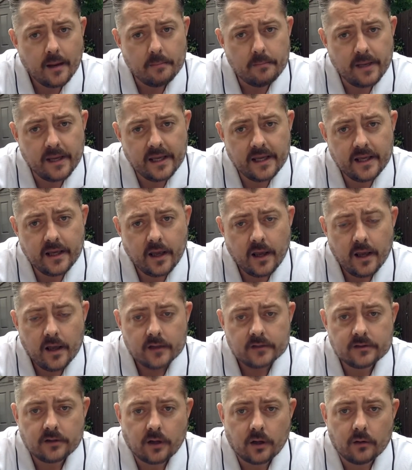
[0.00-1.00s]
B,
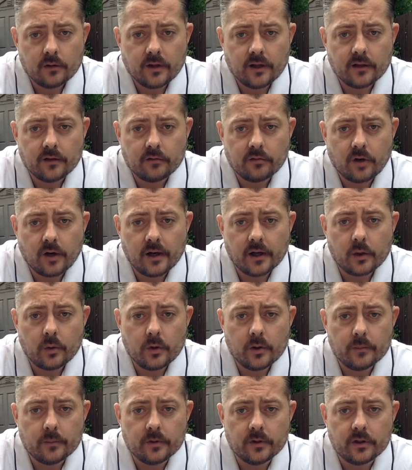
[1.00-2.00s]
to go and get the right
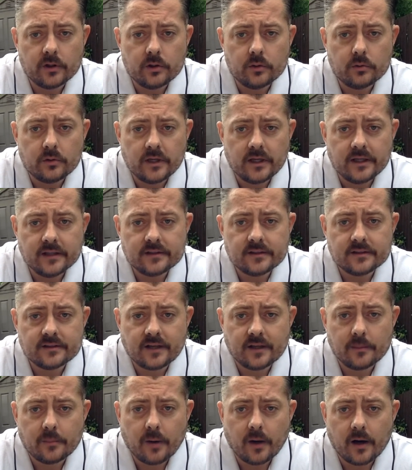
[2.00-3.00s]
equipment that you need to
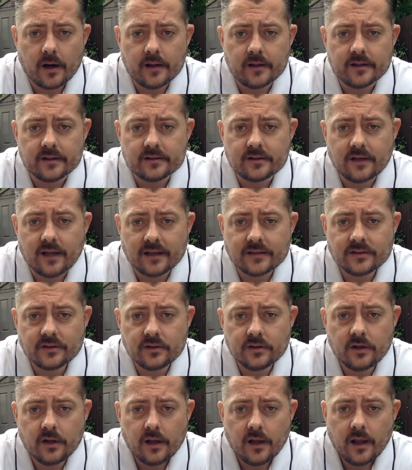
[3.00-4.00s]
take part in this
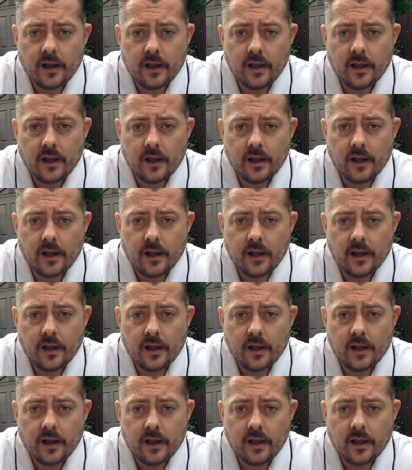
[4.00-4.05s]
lesson.